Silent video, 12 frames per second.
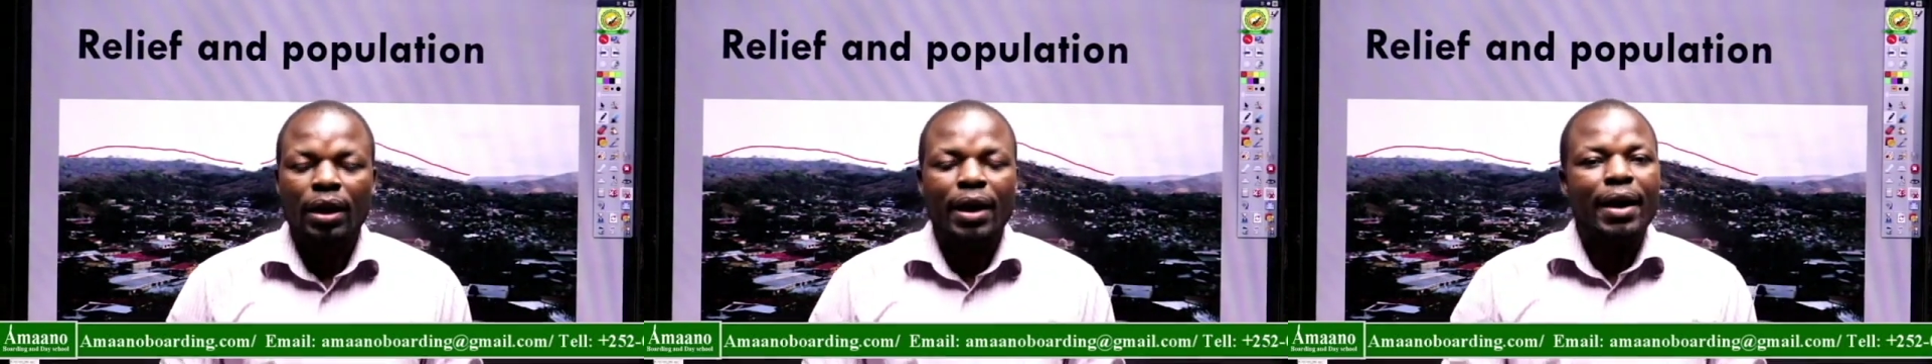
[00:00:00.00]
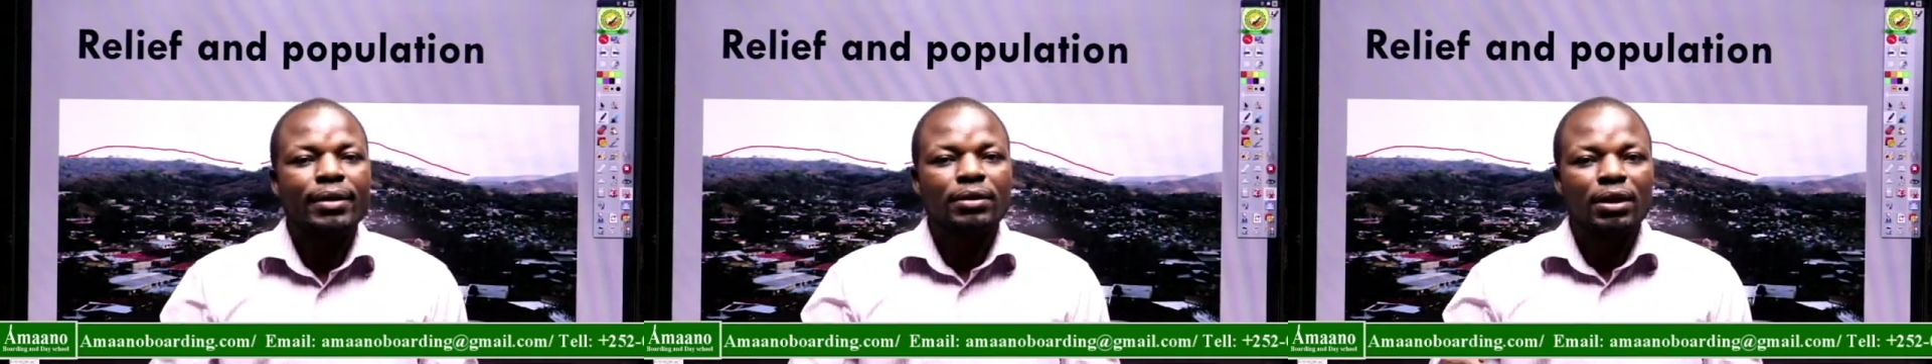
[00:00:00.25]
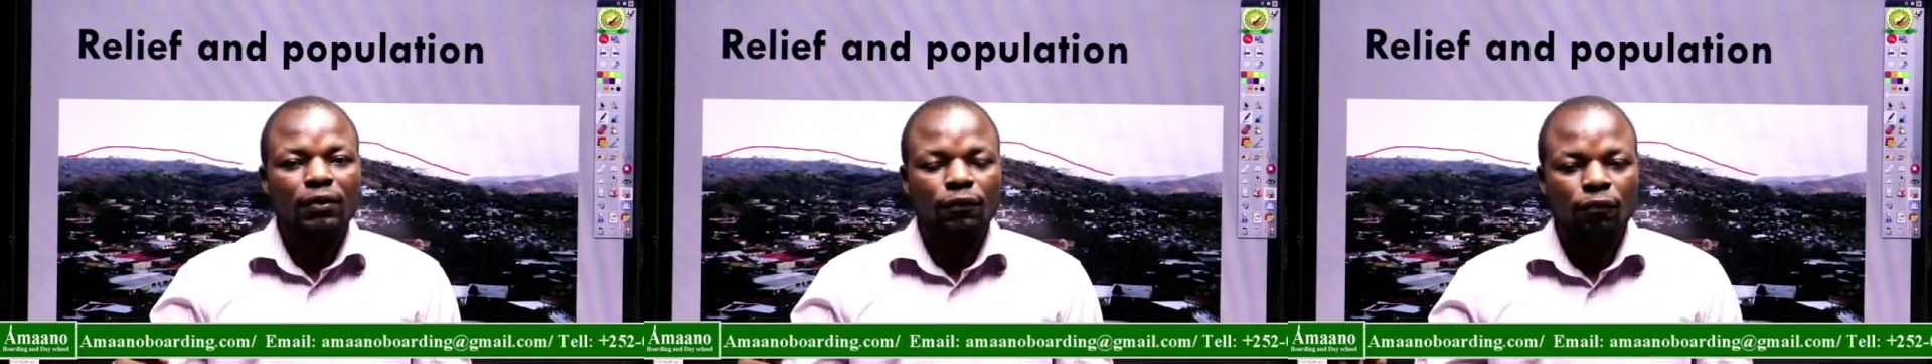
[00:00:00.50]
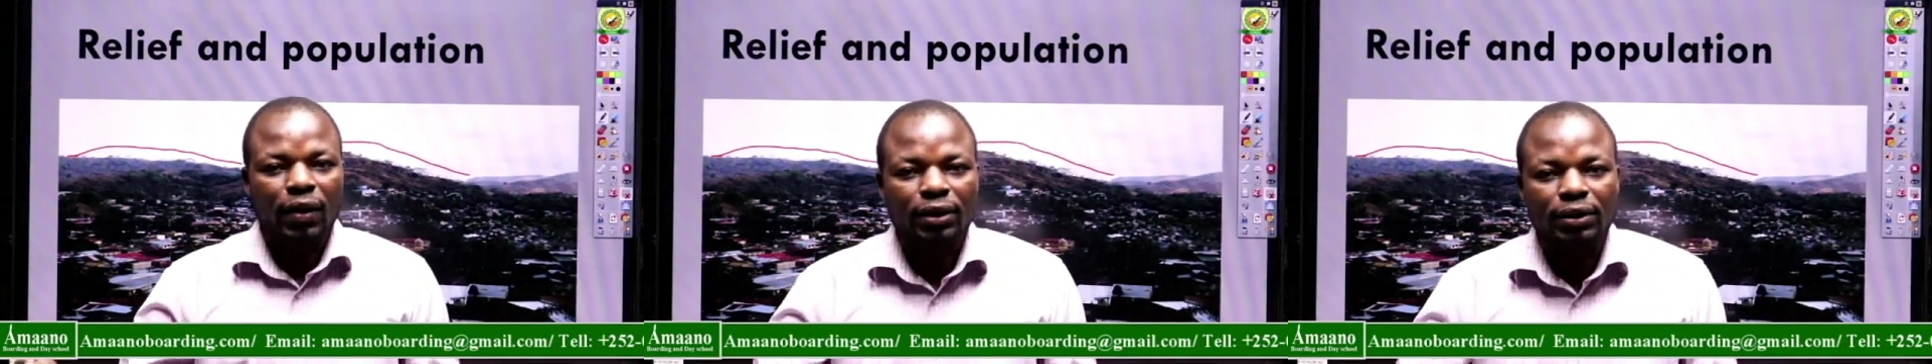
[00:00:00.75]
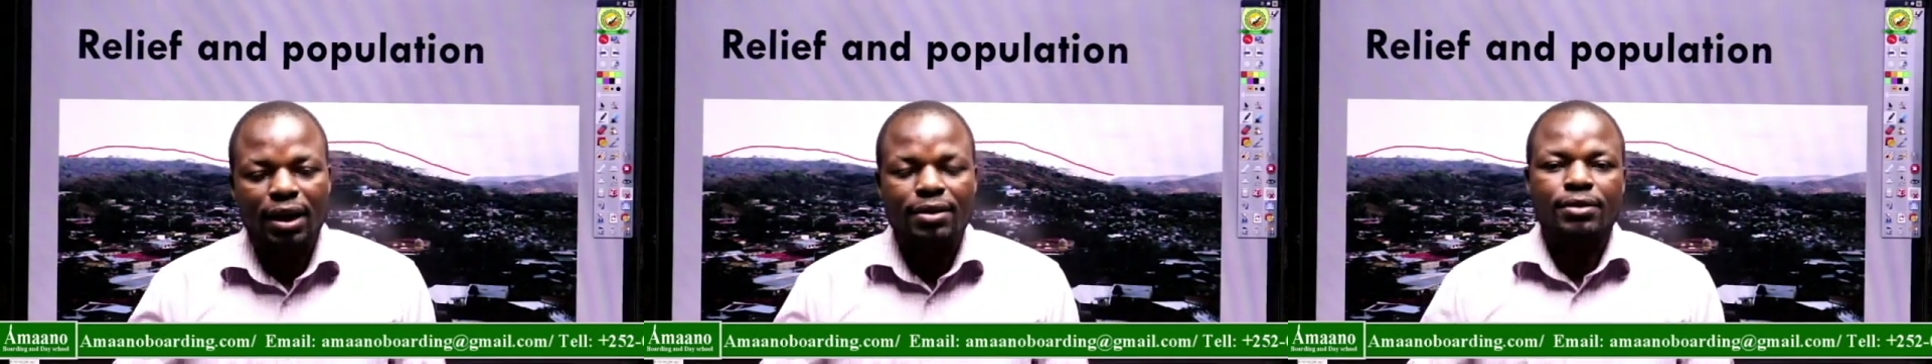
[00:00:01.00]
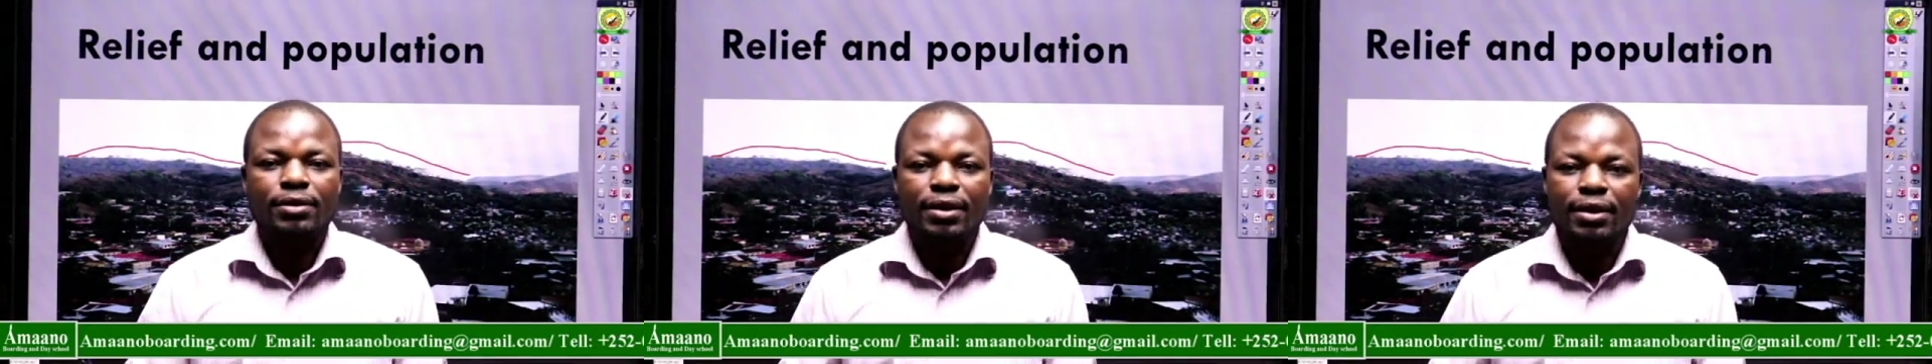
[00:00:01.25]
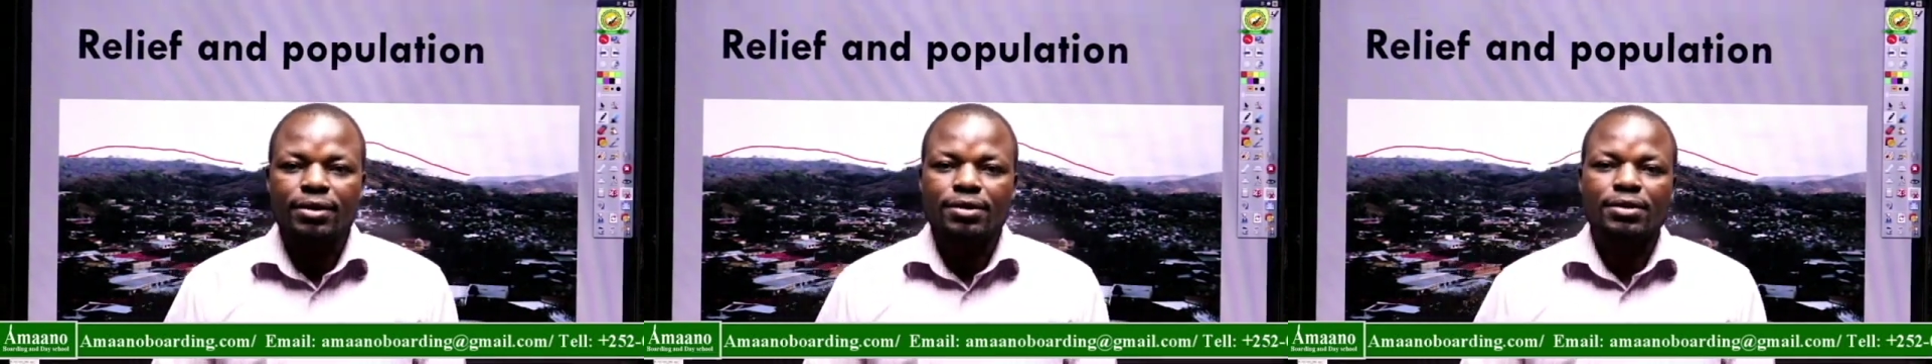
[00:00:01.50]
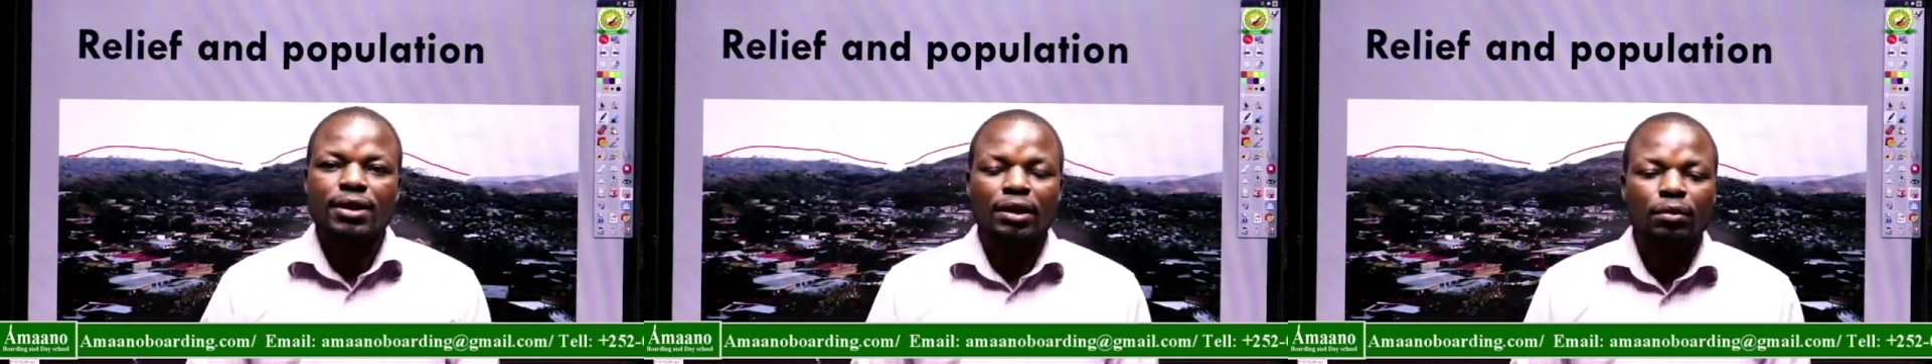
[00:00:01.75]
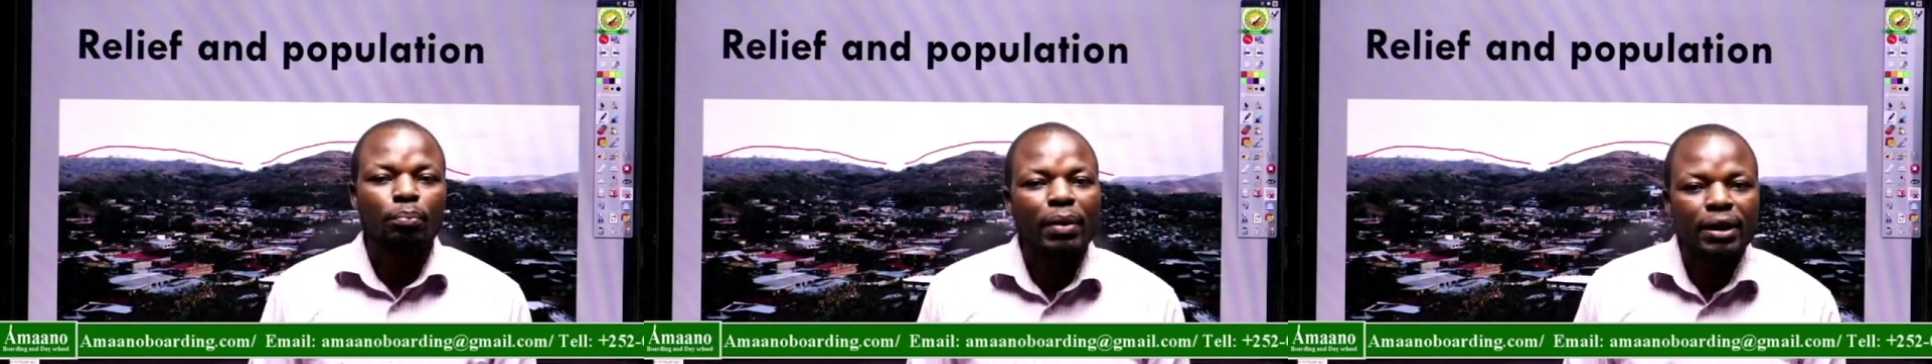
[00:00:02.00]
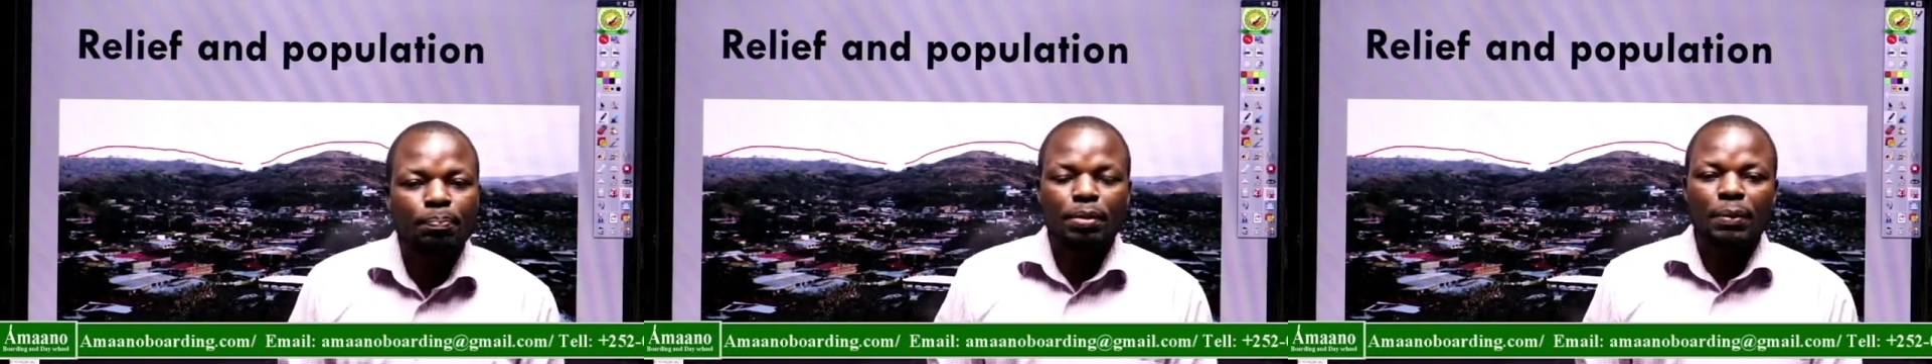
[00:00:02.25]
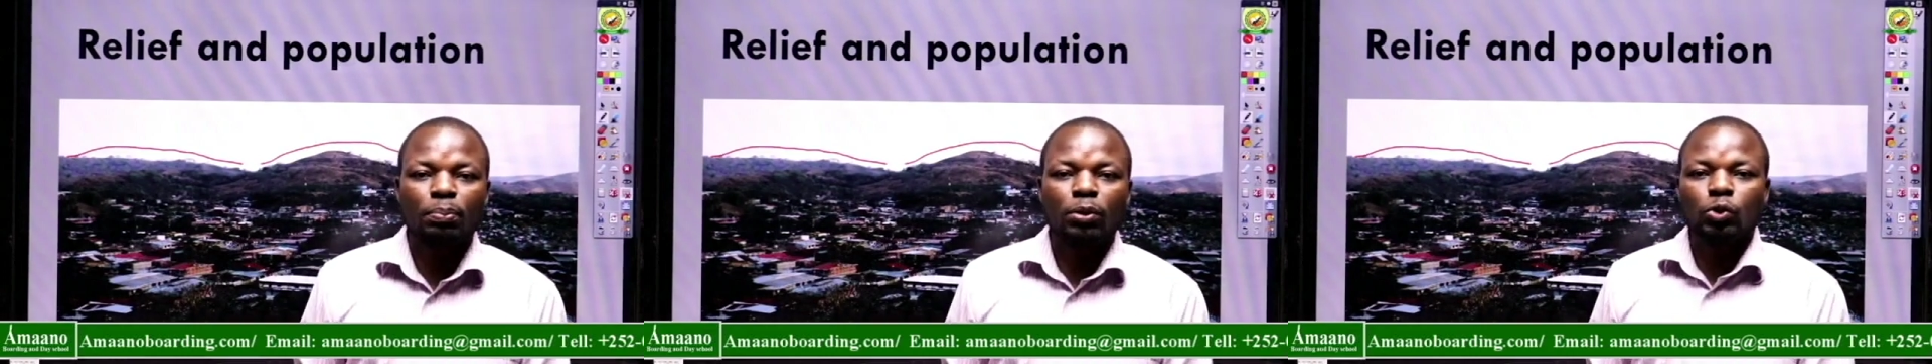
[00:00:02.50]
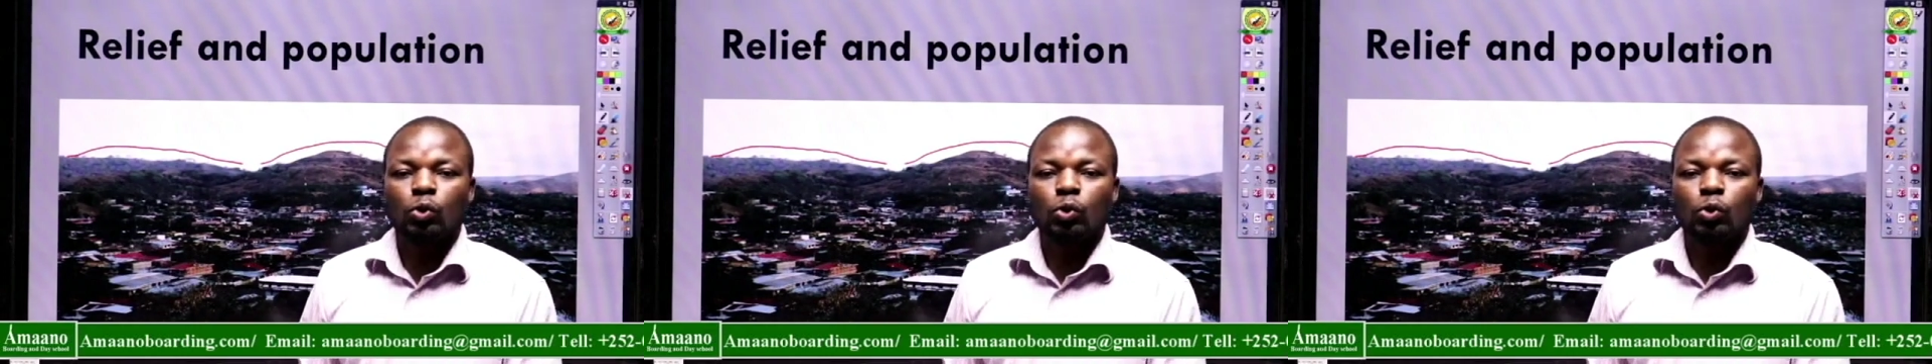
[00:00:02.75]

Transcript: And these factors, things that make people